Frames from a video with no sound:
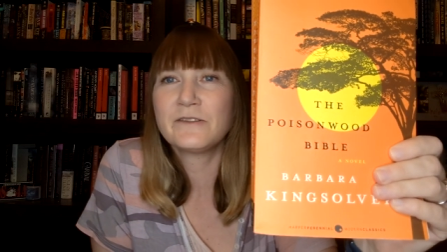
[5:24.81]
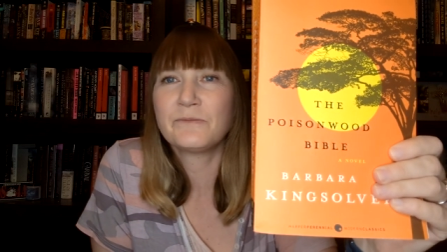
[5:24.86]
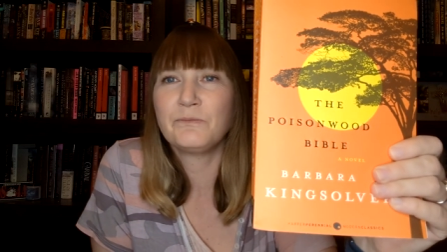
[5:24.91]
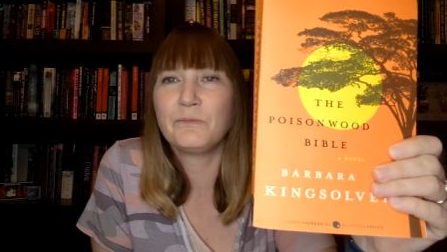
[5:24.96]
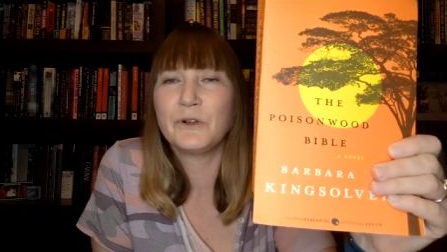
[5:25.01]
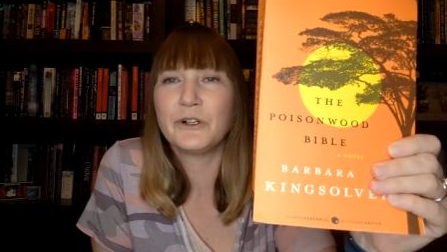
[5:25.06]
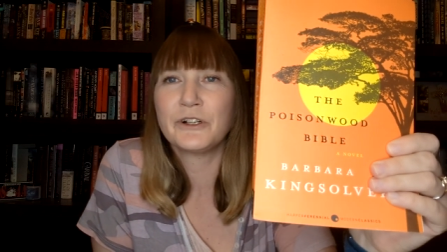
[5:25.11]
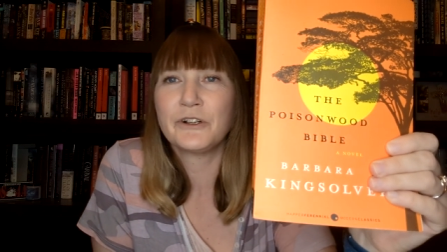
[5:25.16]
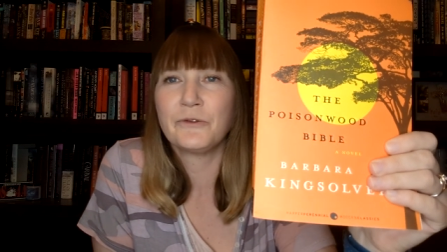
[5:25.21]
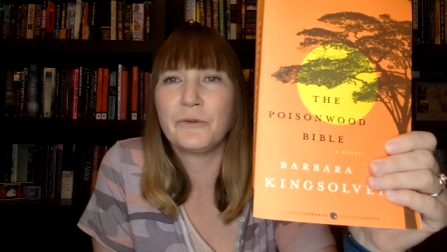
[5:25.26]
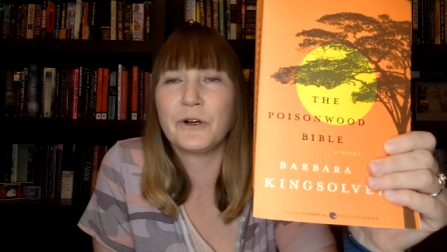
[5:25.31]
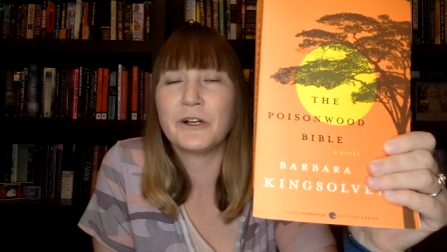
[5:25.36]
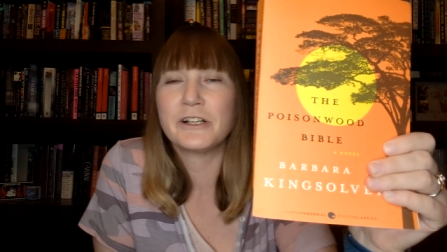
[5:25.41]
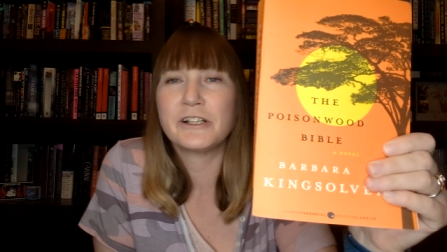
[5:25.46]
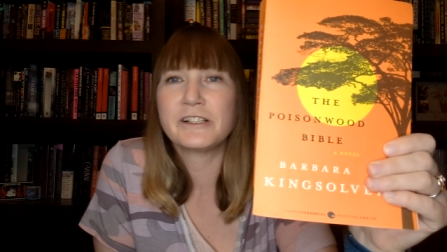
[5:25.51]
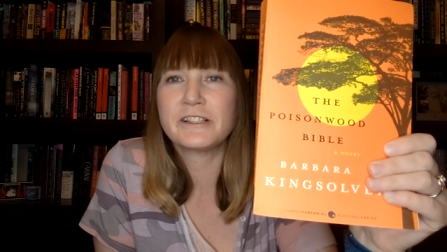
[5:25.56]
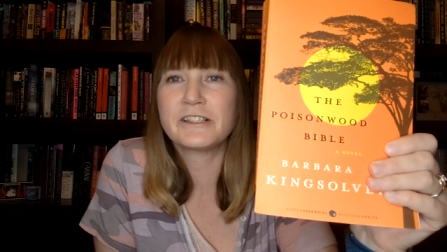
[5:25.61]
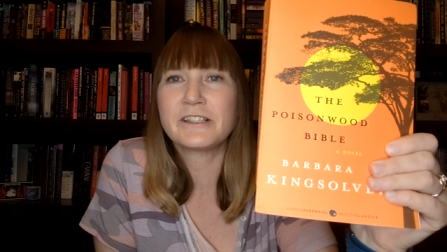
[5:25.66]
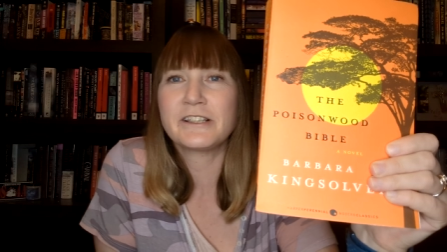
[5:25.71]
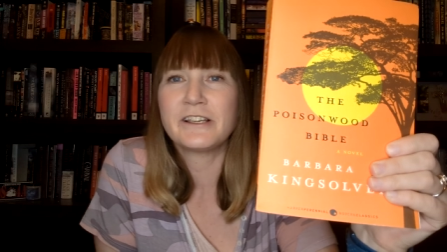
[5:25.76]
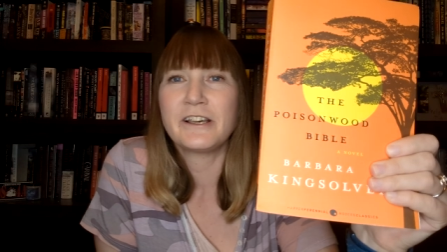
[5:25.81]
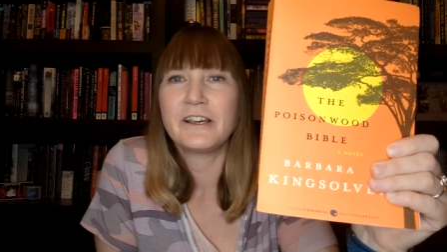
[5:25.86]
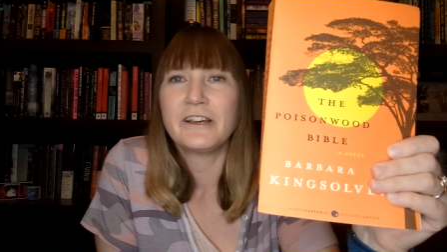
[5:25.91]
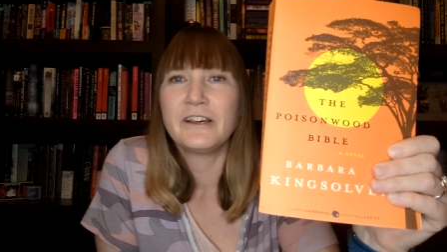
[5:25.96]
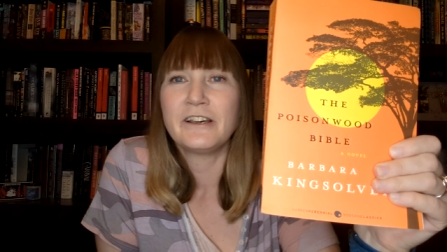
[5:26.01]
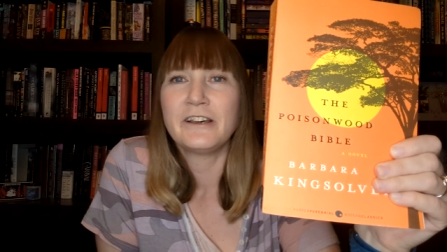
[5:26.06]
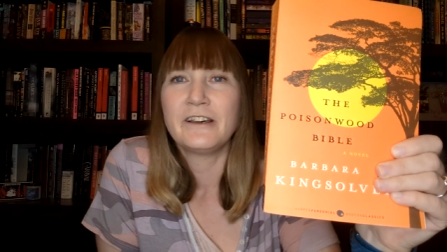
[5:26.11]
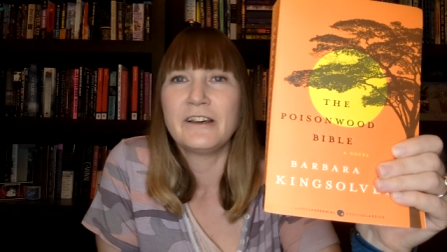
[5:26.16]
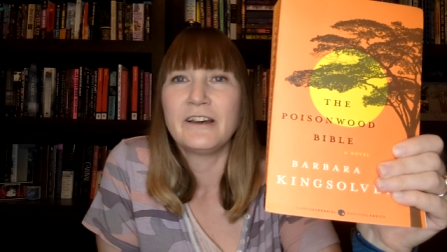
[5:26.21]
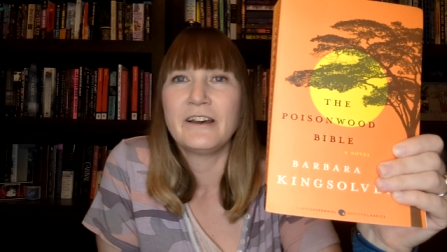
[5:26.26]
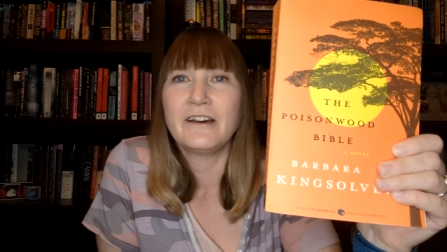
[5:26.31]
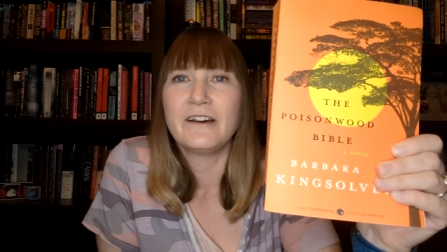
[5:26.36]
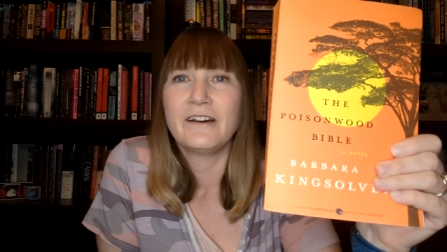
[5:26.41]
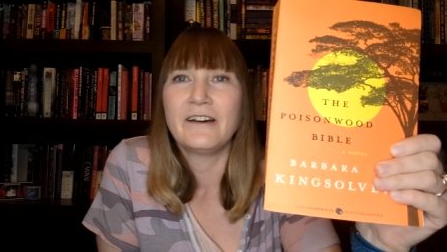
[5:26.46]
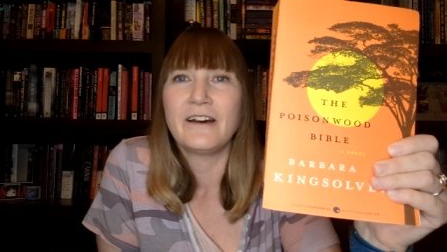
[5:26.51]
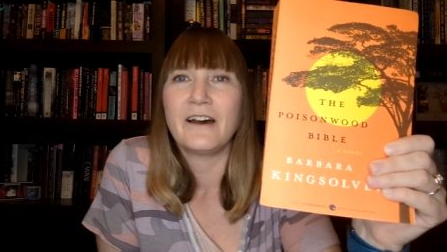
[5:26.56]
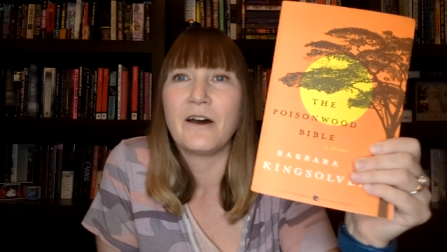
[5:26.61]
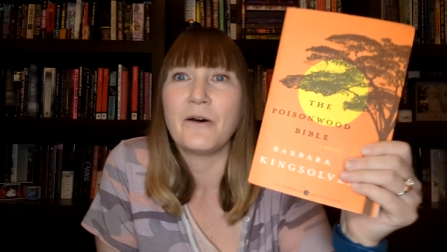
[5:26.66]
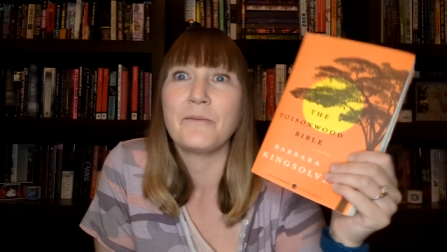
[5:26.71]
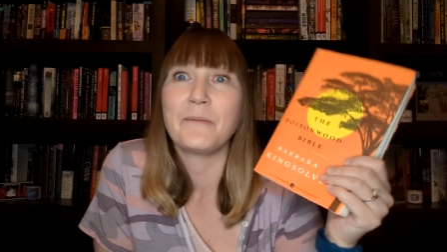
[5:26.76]
book was
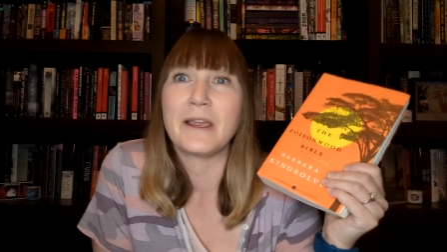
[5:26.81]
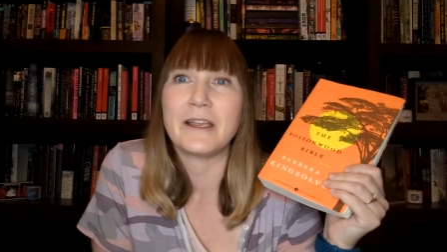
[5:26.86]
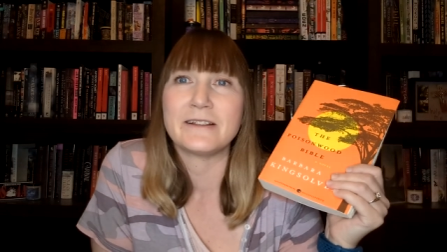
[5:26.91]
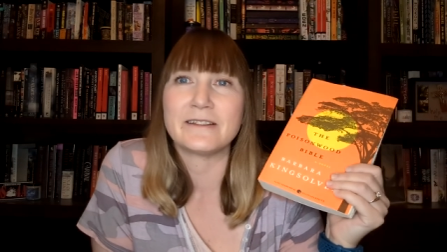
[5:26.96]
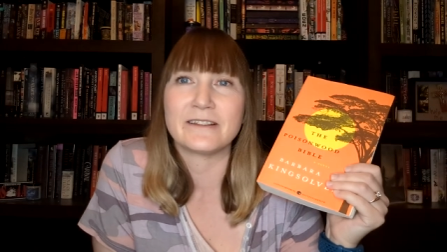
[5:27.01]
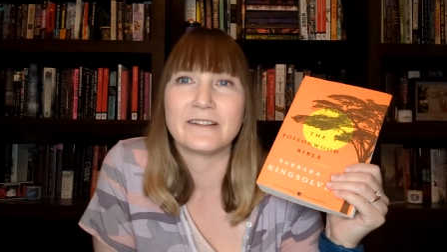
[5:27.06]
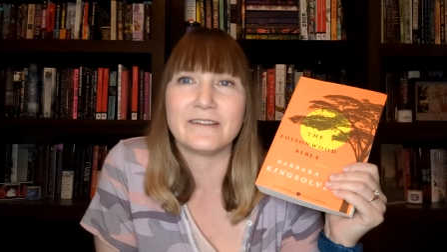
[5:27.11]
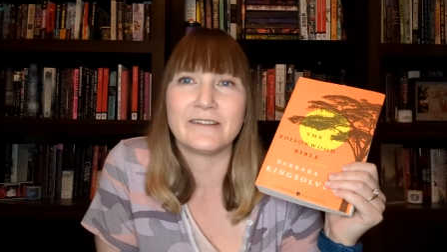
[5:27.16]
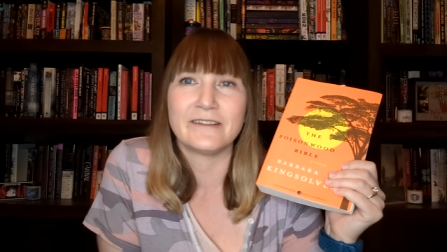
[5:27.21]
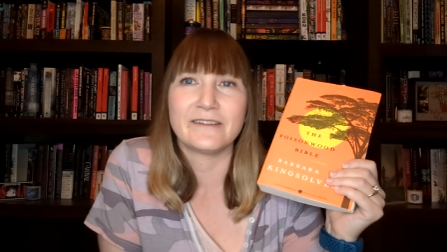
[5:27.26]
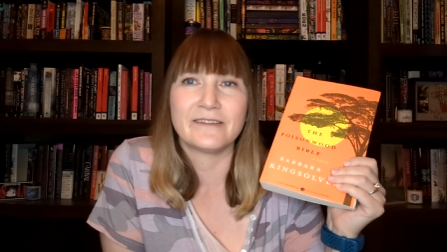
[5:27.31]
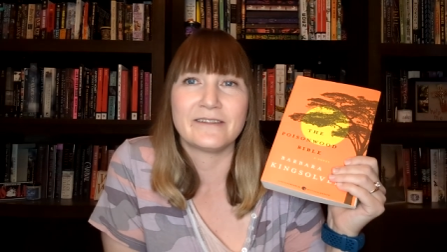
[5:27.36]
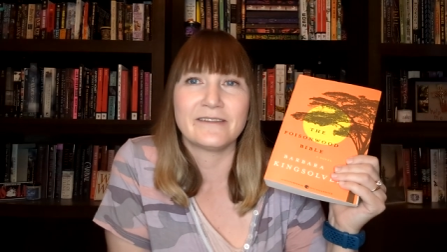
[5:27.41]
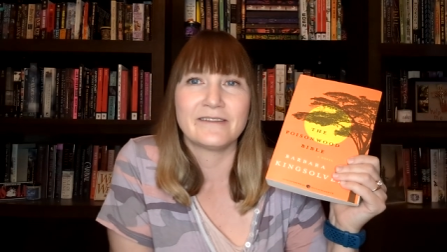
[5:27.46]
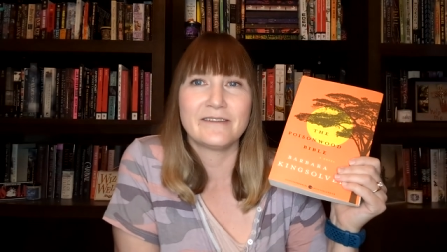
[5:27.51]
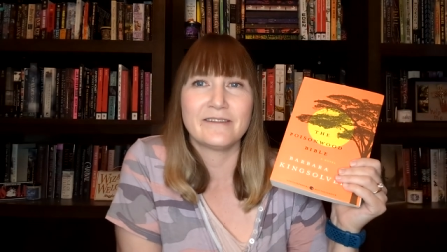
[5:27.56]
amazing.